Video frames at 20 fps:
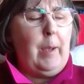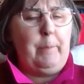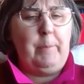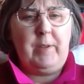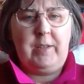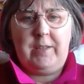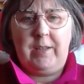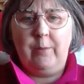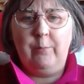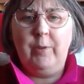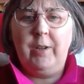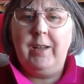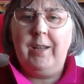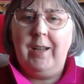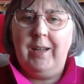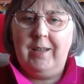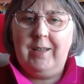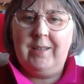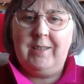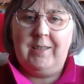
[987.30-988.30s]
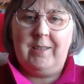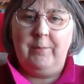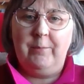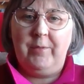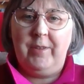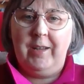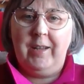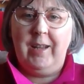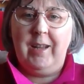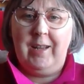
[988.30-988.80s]
but someone had hidden
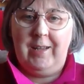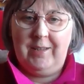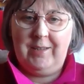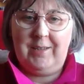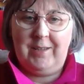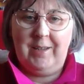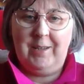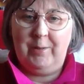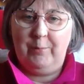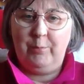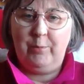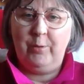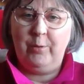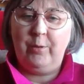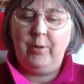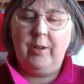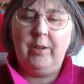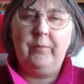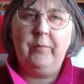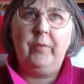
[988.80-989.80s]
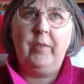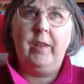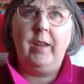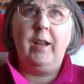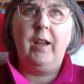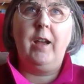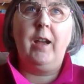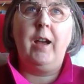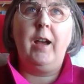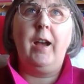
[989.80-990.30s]
something inside a book,
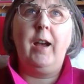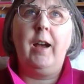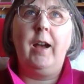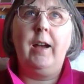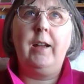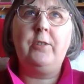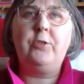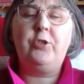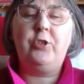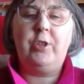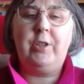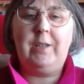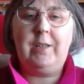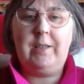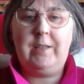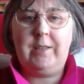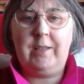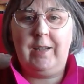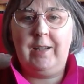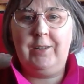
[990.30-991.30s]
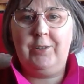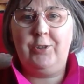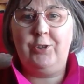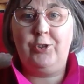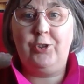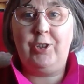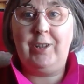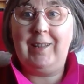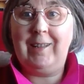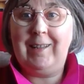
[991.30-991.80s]
and she decides
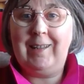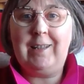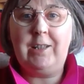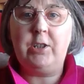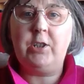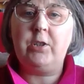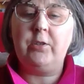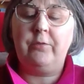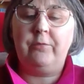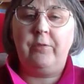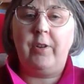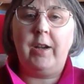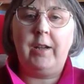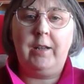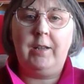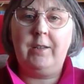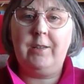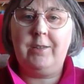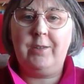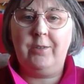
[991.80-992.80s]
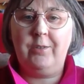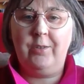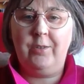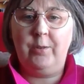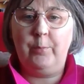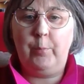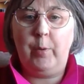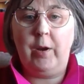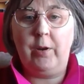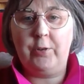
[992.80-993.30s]
that she needs to find
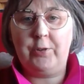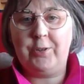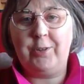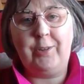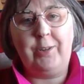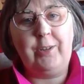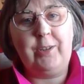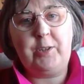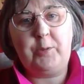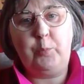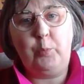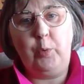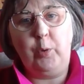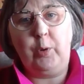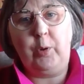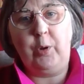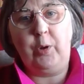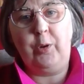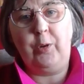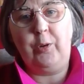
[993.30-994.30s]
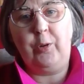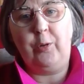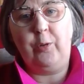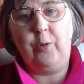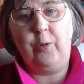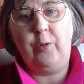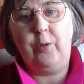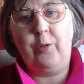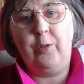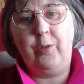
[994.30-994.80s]
the person this book
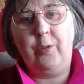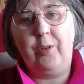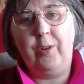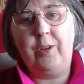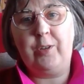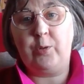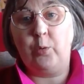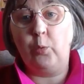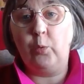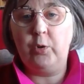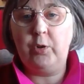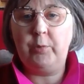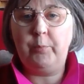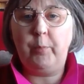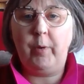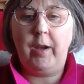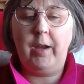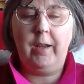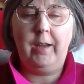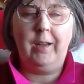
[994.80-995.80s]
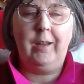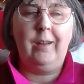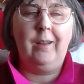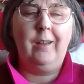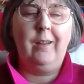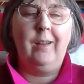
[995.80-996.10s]
is owned by.